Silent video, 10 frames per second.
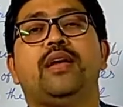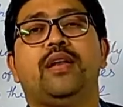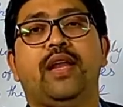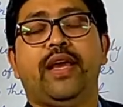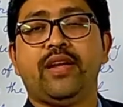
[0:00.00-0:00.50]

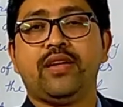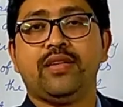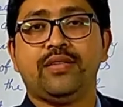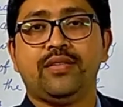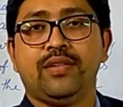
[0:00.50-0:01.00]
Like
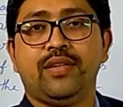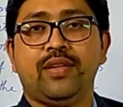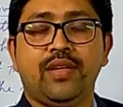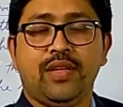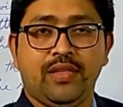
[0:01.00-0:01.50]

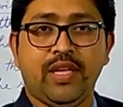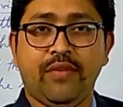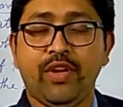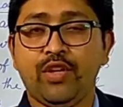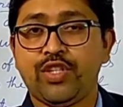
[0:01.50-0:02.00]
the
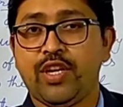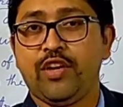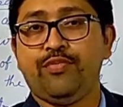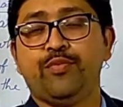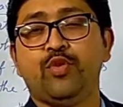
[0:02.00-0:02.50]
revolution
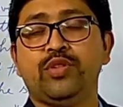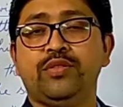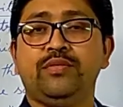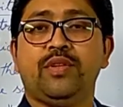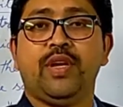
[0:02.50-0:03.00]
of
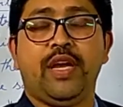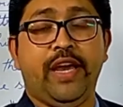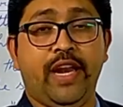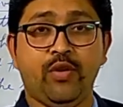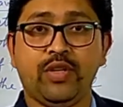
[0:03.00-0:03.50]
moon
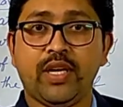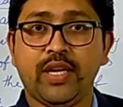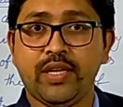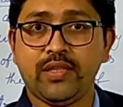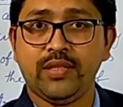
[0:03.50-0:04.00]
around the
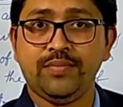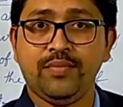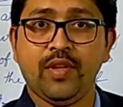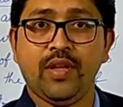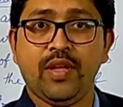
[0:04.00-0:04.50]
earth,
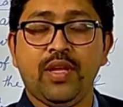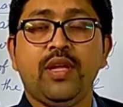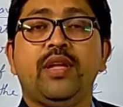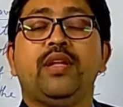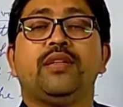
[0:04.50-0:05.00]

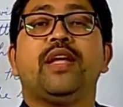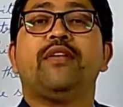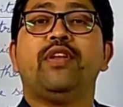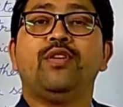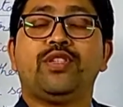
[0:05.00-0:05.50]
the
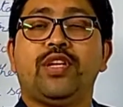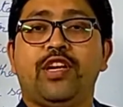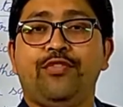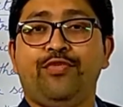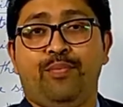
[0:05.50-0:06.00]
revolution
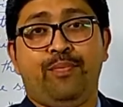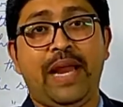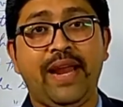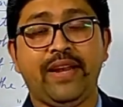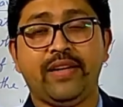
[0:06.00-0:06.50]
of
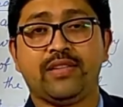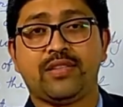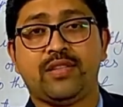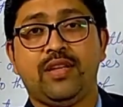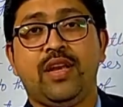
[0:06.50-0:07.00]

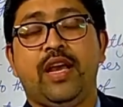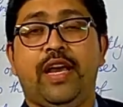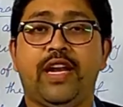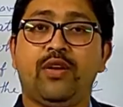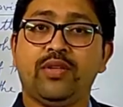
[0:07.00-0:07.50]
planets
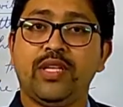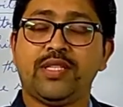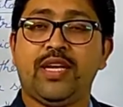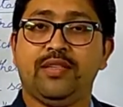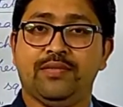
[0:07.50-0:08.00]
around the
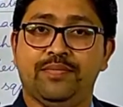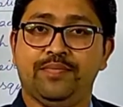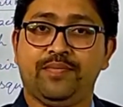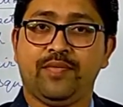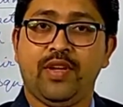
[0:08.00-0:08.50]
sun,
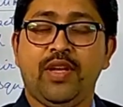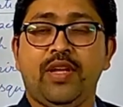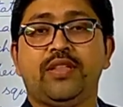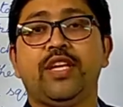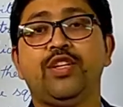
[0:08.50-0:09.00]

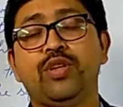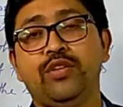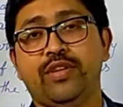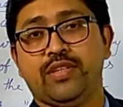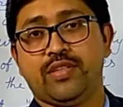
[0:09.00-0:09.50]
the
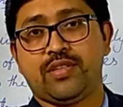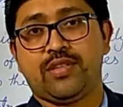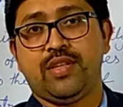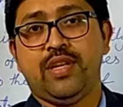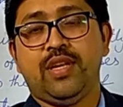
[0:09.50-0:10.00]

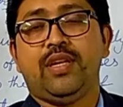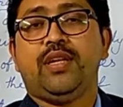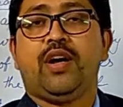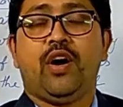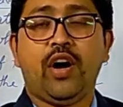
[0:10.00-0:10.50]
universe,
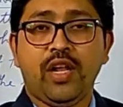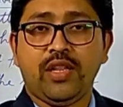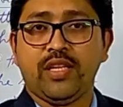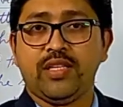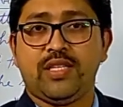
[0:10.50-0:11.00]
all
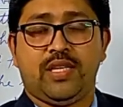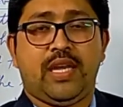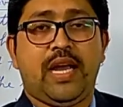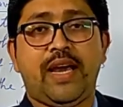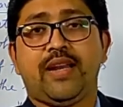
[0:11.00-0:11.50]
these
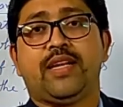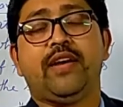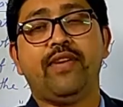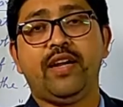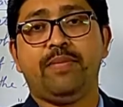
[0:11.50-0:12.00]
are
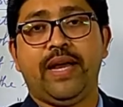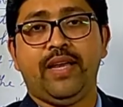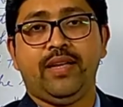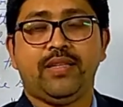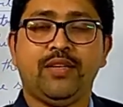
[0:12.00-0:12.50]
governed by
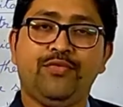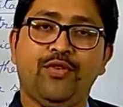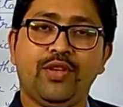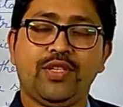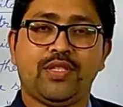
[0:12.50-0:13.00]
the
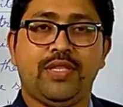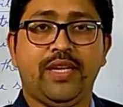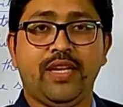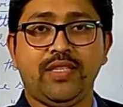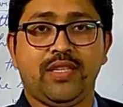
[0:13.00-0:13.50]
force that
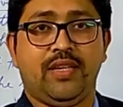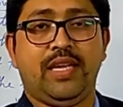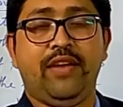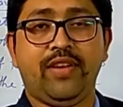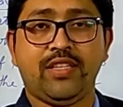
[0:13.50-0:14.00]
is
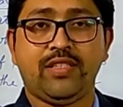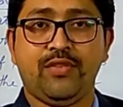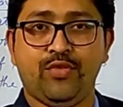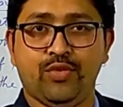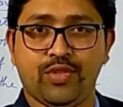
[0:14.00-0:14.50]
gravitational
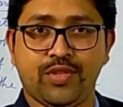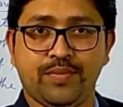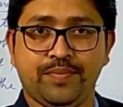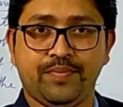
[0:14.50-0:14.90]
force.